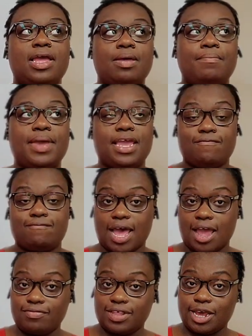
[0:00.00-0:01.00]
make
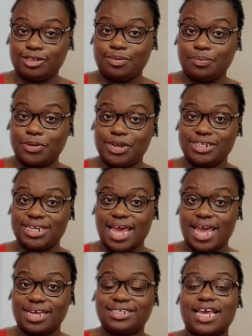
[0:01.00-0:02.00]
5,000
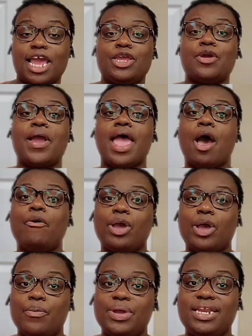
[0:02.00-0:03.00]
pre-tax and your
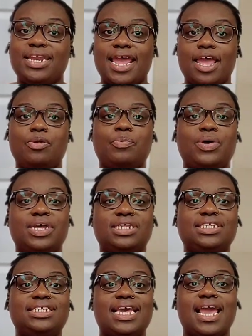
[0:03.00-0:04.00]
outgoing debt was,
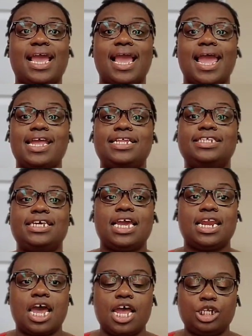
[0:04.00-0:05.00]
say,
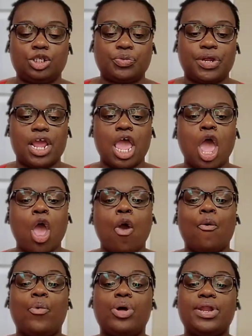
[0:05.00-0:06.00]
1,800,
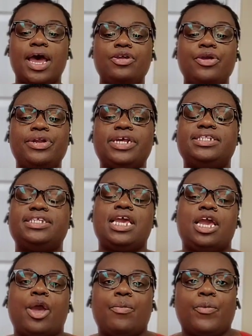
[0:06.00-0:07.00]
well, now your debt to
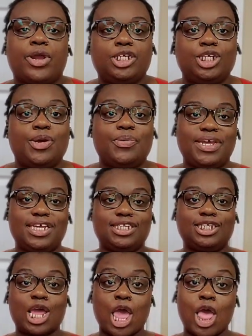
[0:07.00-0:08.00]
income ratio
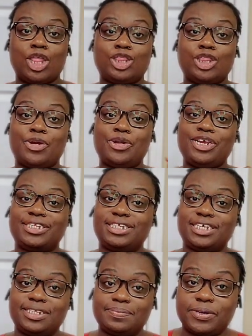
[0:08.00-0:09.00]
is
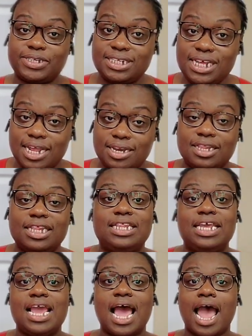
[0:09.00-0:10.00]
36%,
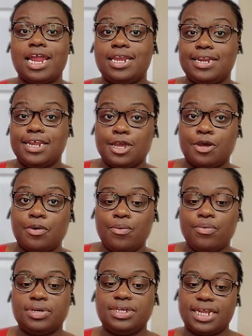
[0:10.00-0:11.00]
the ideal
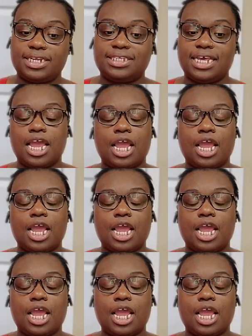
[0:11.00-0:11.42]
debt to